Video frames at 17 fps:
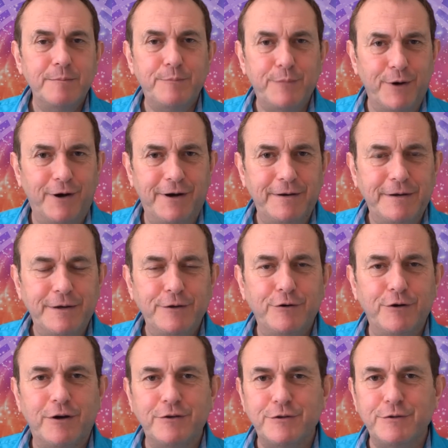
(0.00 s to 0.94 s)
but
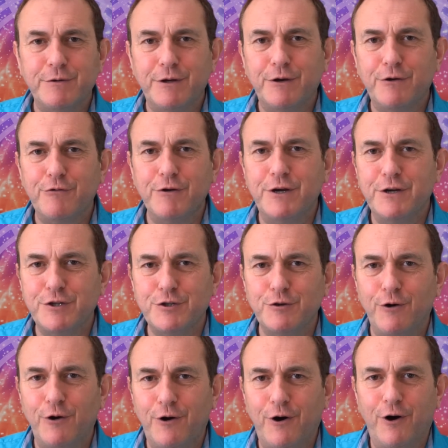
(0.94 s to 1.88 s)
you're going to increase
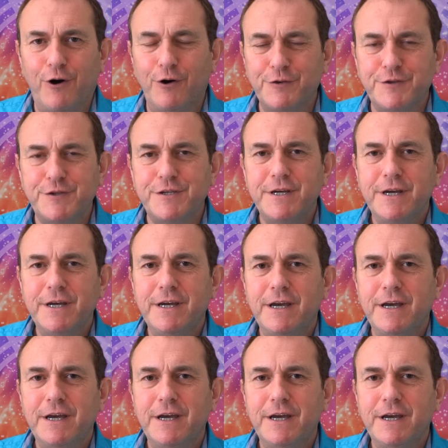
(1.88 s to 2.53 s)
your odds